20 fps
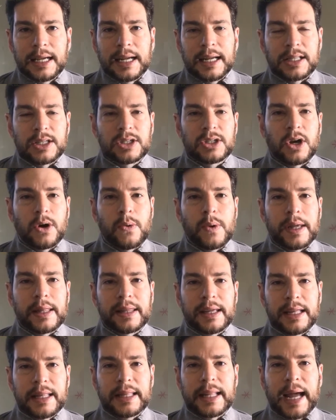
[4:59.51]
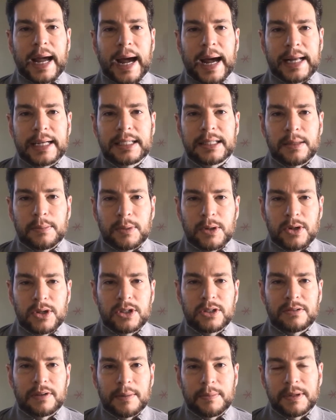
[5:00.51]
And so within that, the
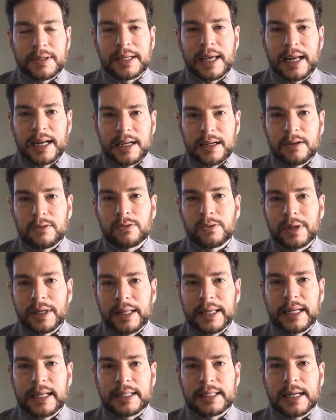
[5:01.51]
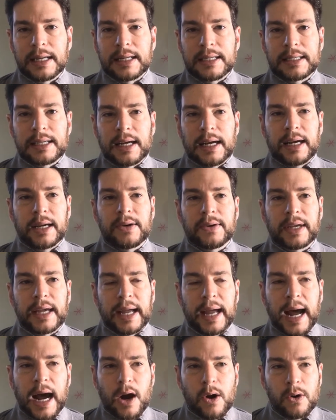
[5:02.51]
personal representative really needs to decide,
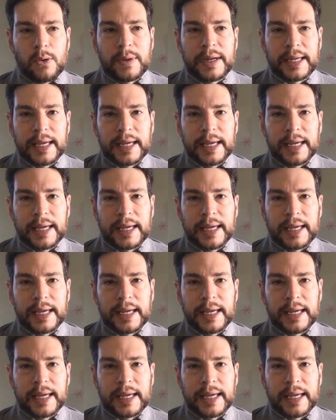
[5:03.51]
okay, how are we